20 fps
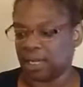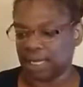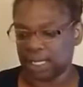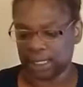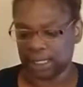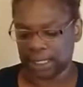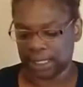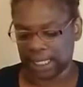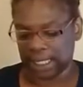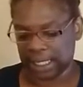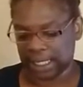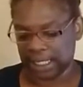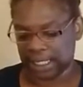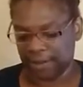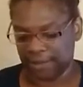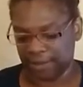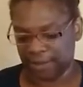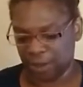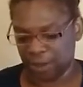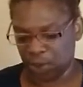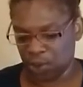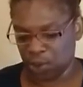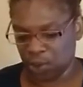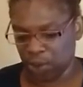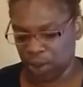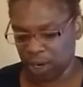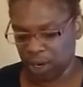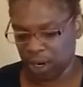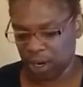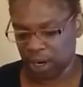because it's as if you
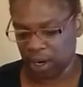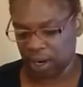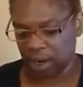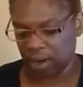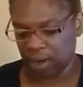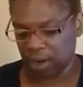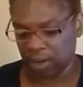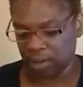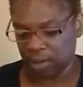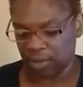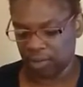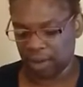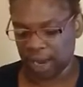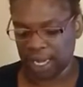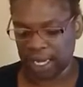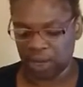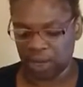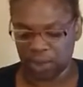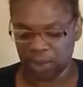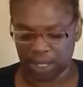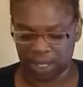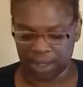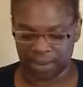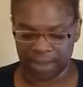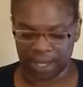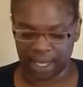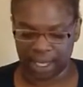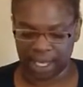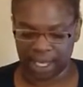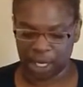were writing with a
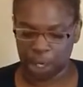pen.